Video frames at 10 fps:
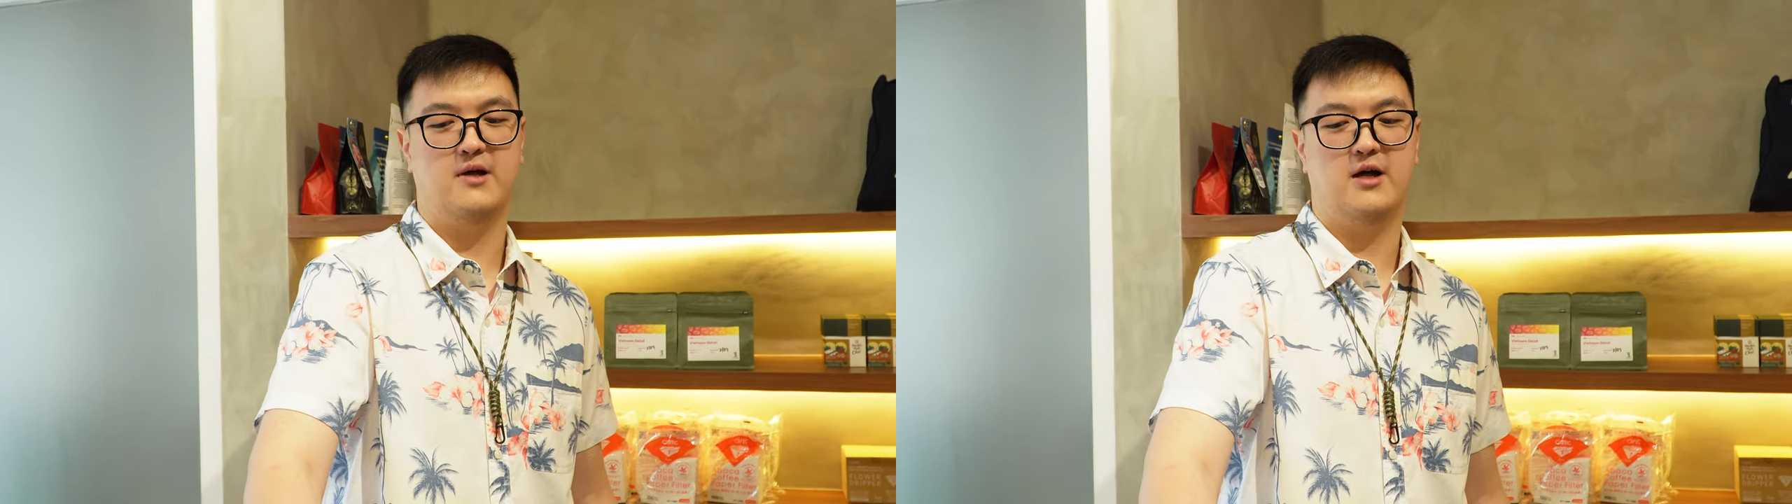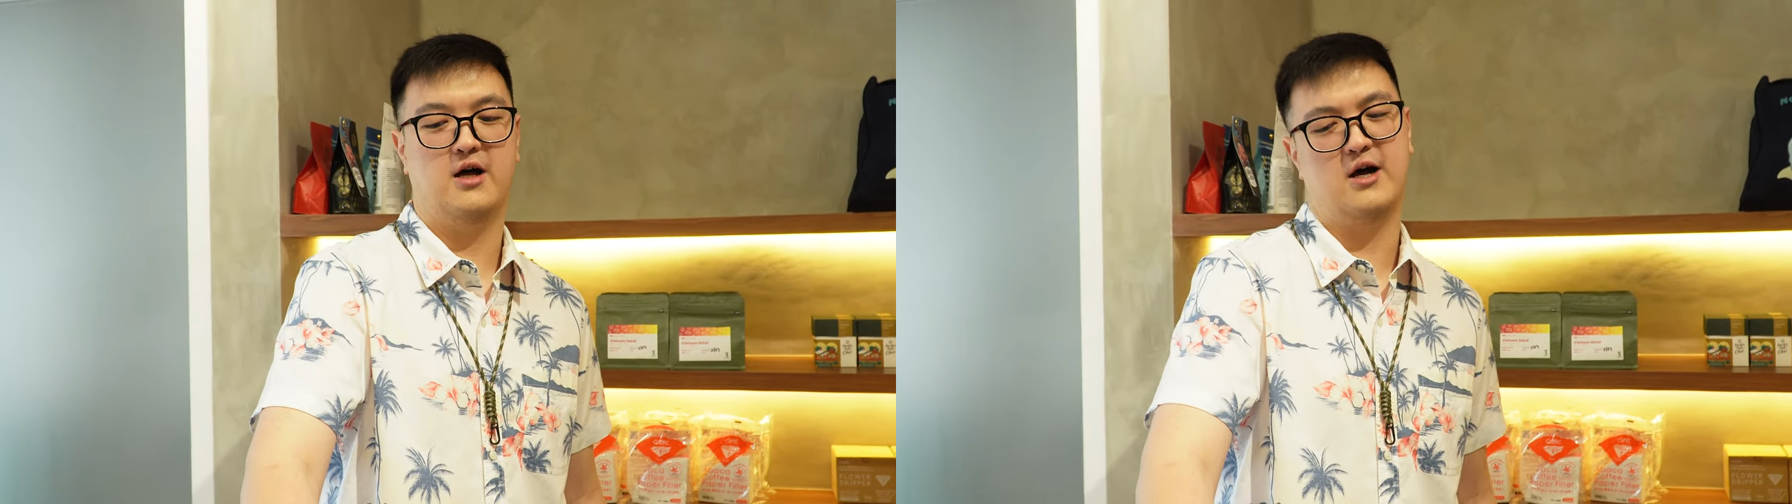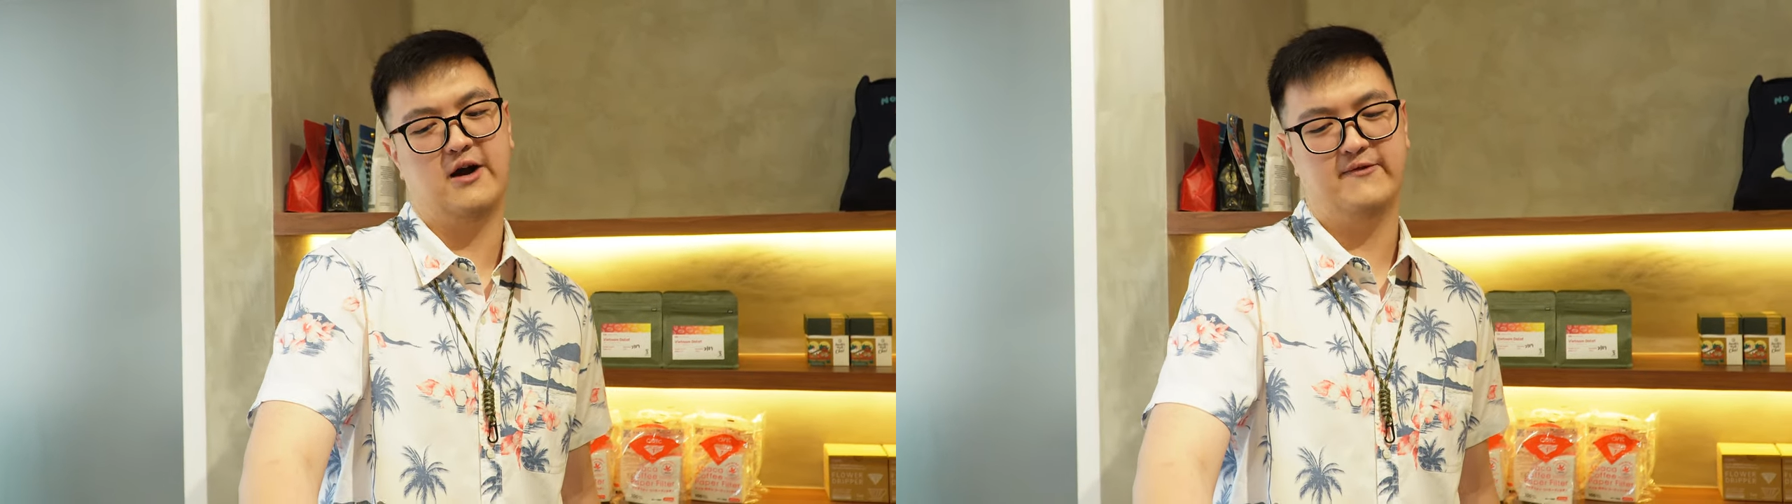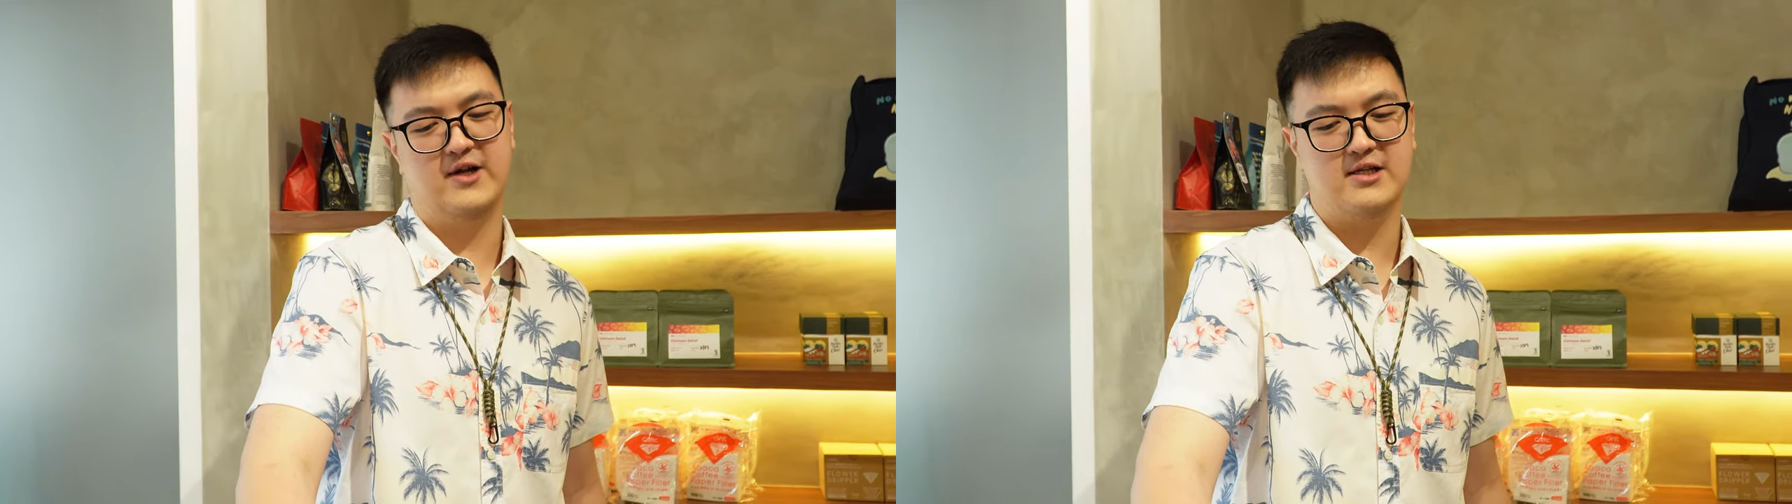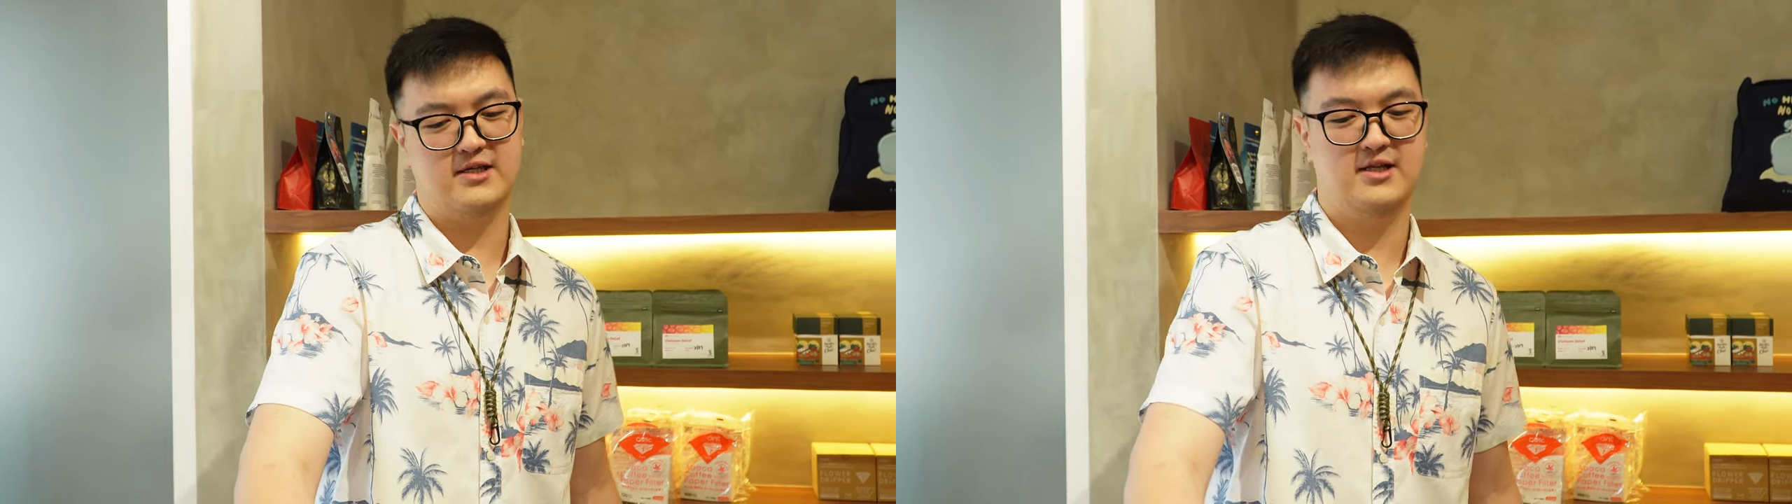uh,
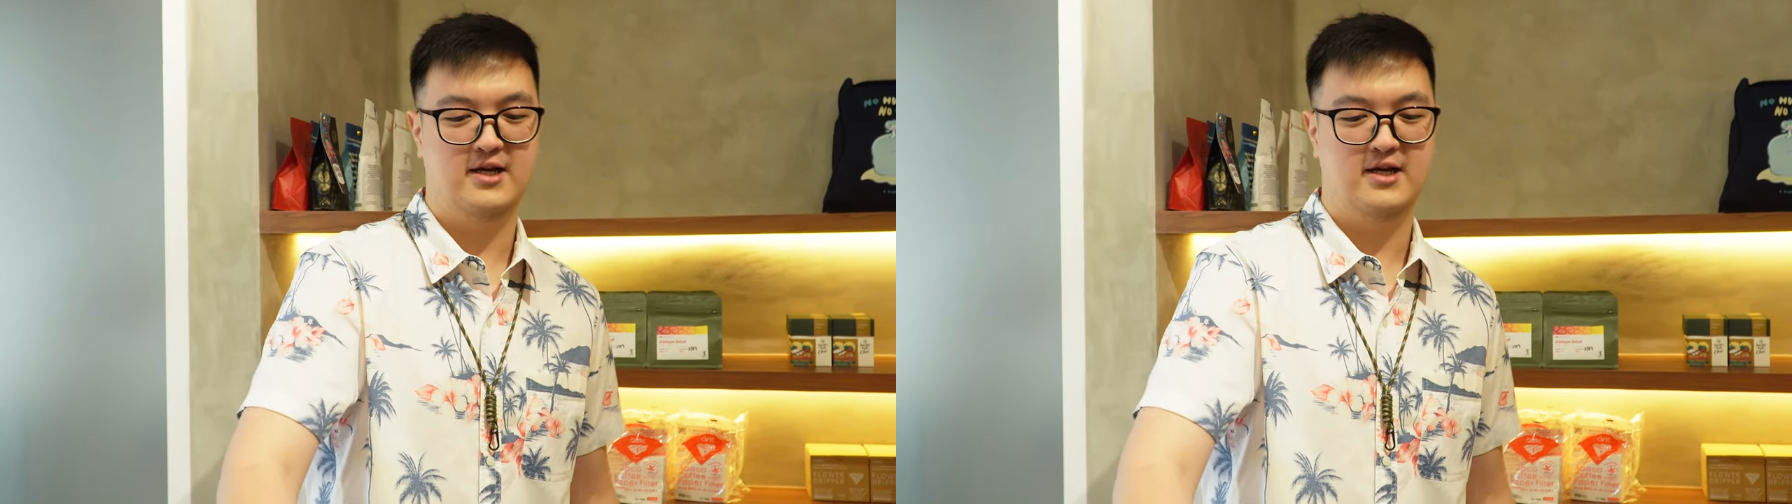harvest.